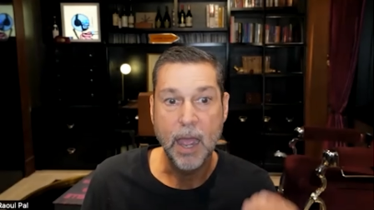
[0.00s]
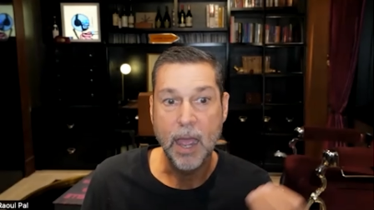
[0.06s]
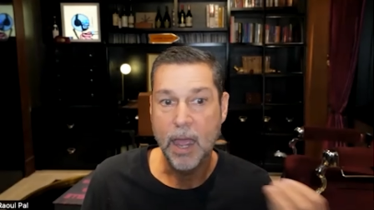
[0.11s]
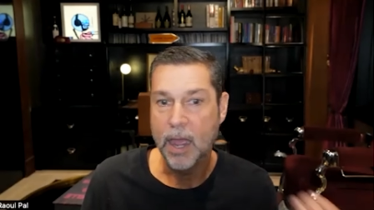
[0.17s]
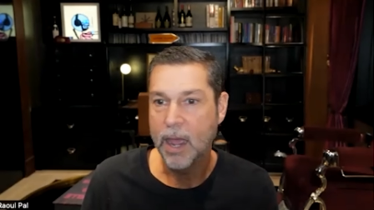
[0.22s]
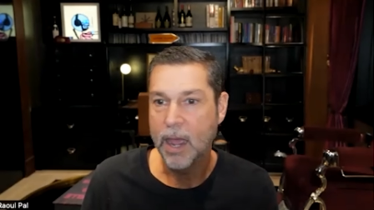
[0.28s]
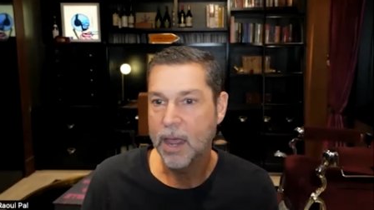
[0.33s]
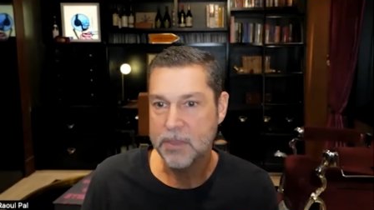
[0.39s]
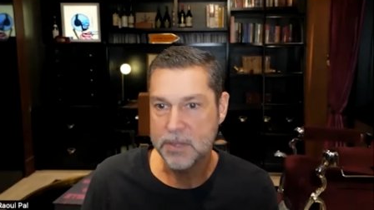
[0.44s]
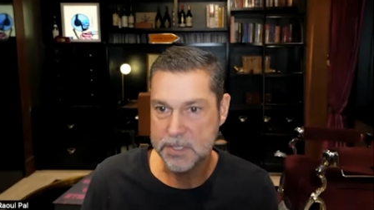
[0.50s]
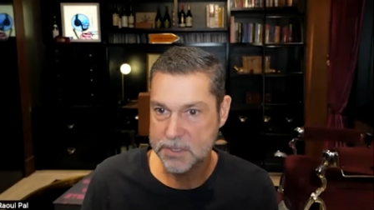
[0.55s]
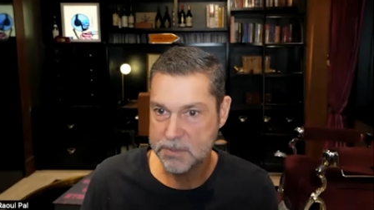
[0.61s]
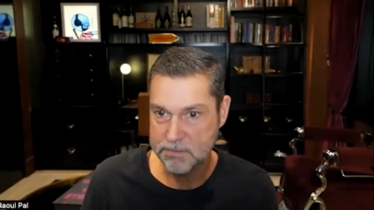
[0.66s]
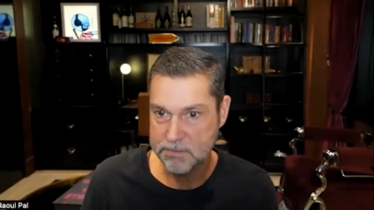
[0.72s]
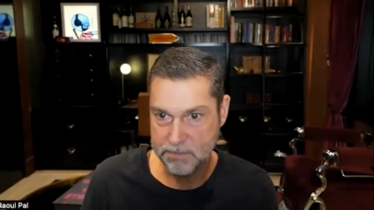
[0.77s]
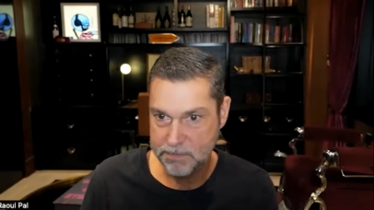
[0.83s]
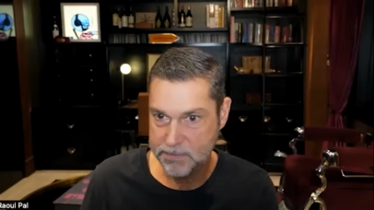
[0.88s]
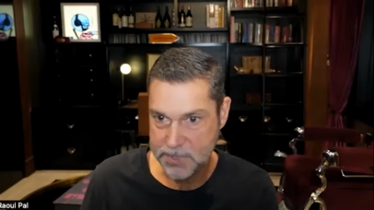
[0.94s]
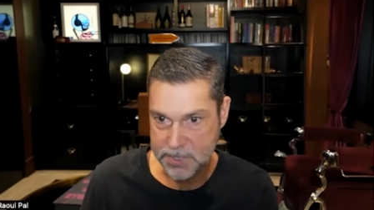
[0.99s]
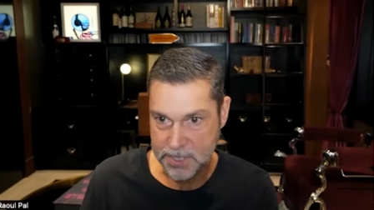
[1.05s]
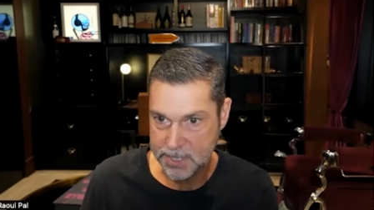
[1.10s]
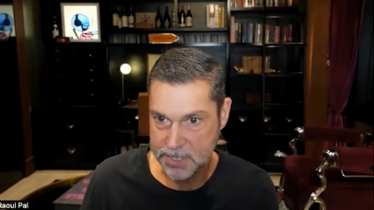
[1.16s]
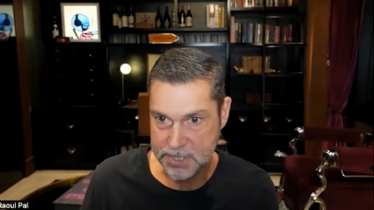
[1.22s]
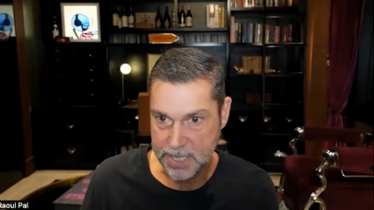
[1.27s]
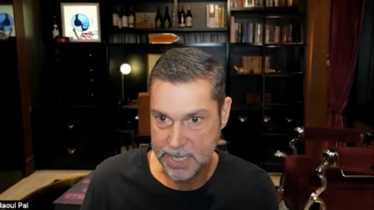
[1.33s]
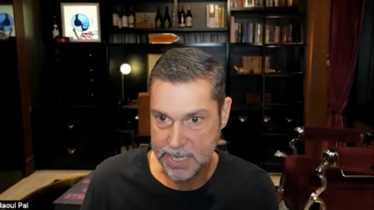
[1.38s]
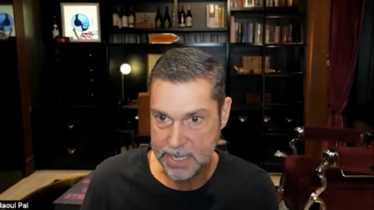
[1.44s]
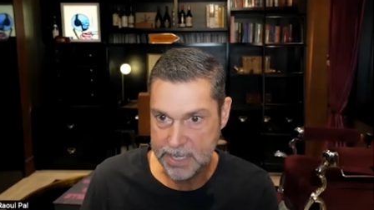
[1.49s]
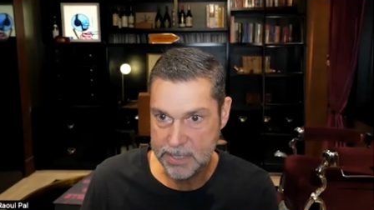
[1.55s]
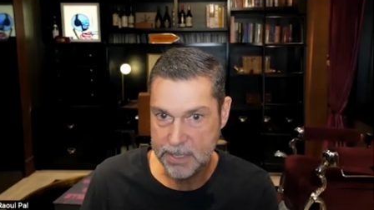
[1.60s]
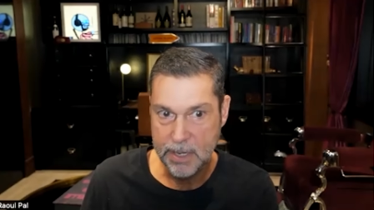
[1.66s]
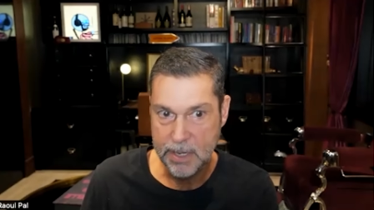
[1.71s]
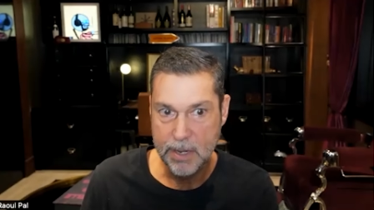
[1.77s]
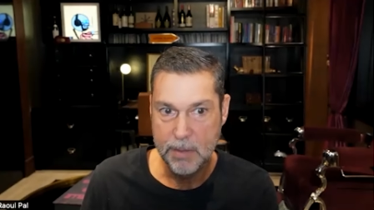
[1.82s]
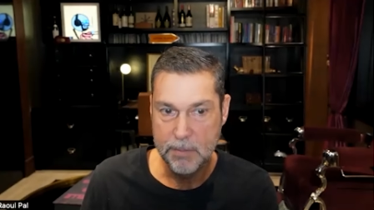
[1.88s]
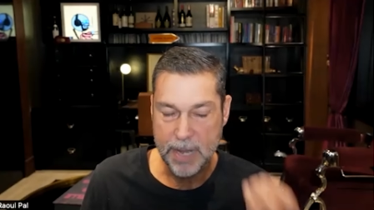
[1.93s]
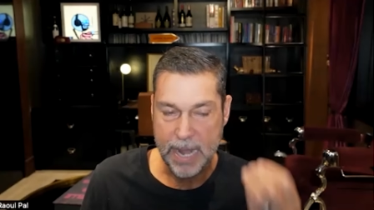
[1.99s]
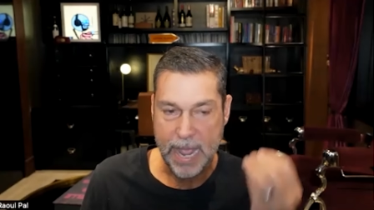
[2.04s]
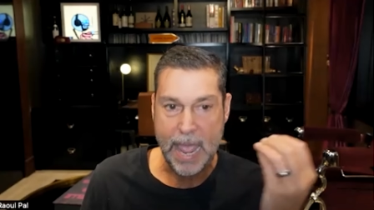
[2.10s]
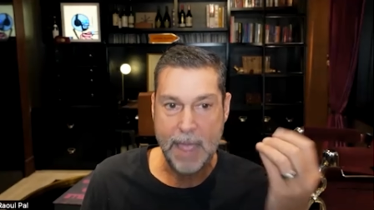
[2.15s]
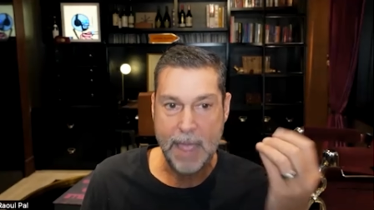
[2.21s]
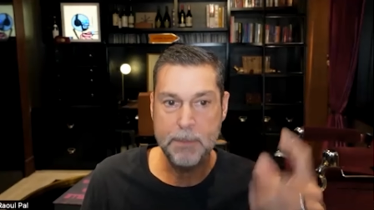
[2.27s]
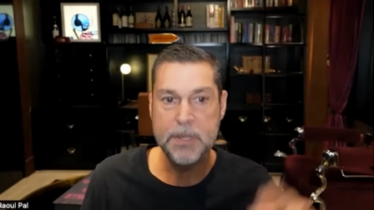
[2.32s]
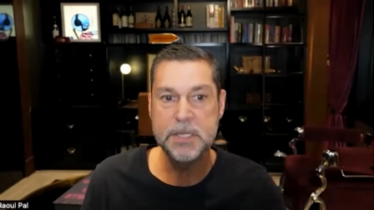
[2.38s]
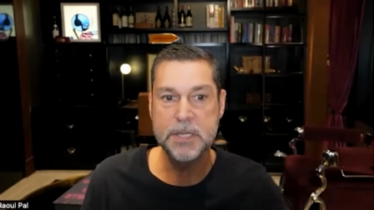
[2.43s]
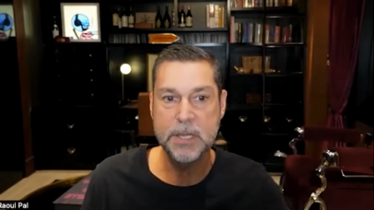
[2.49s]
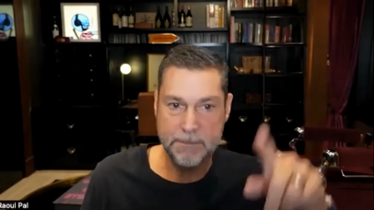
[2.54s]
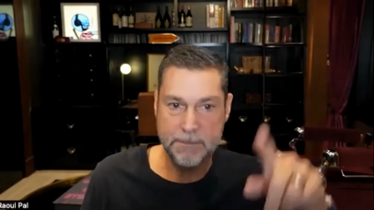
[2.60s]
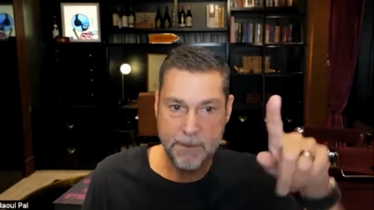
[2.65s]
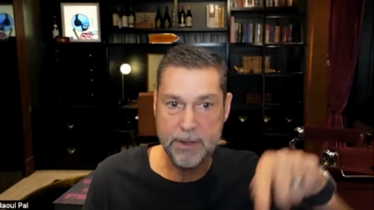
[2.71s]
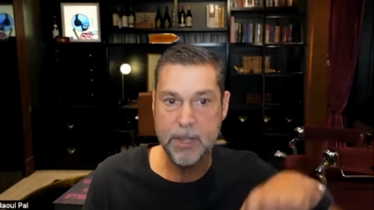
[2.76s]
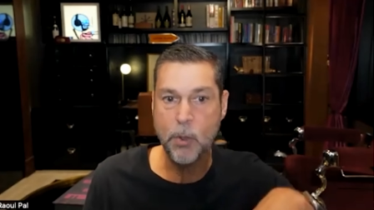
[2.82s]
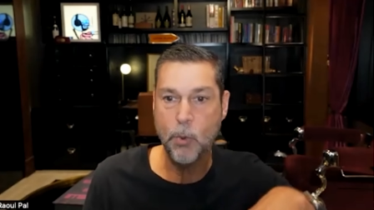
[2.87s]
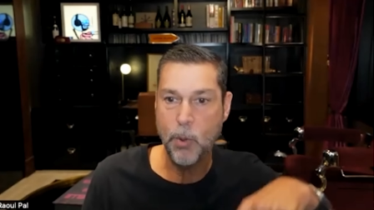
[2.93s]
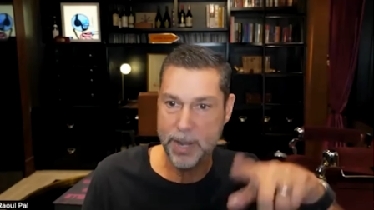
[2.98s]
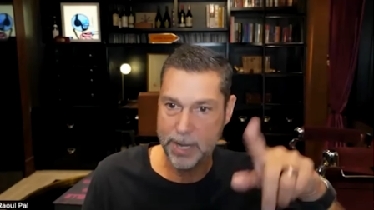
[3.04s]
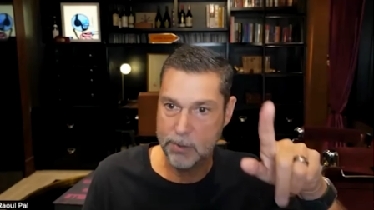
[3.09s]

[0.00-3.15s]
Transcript: others succeed, but it happens at a very quick